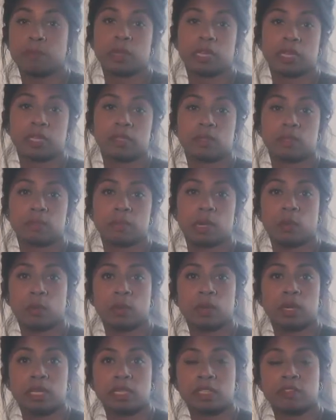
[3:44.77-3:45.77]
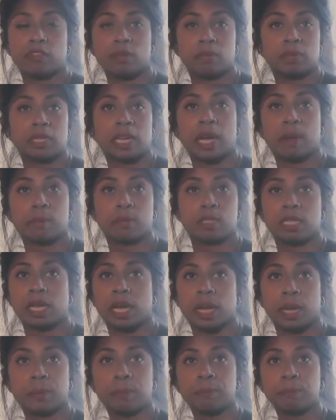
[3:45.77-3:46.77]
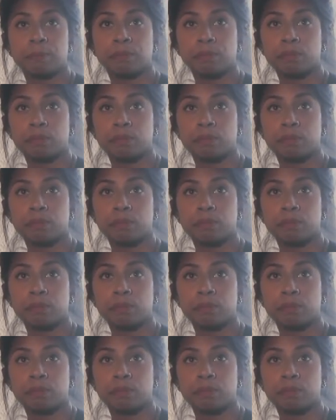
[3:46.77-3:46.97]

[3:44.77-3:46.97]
bring into my work from time to time.